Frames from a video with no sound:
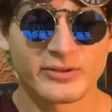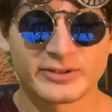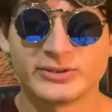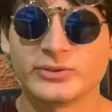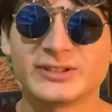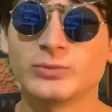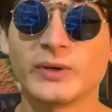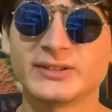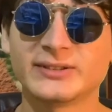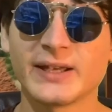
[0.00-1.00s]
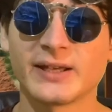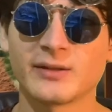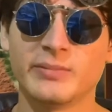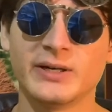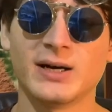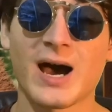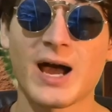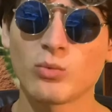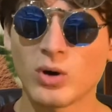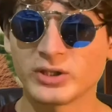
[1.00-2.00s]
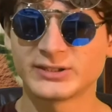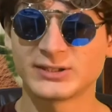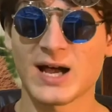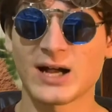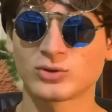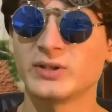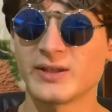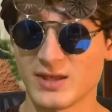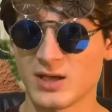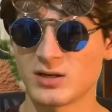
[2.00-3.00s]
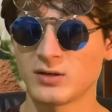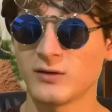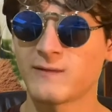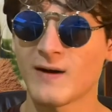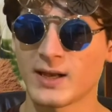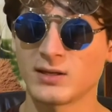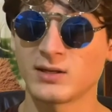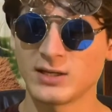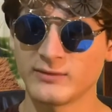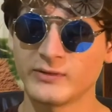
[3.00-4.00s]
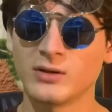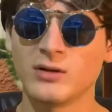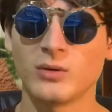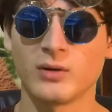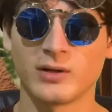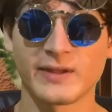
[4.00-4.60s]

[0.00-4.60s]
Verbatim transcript: there's no easy way to say it, but I was actually there fighting evil uh,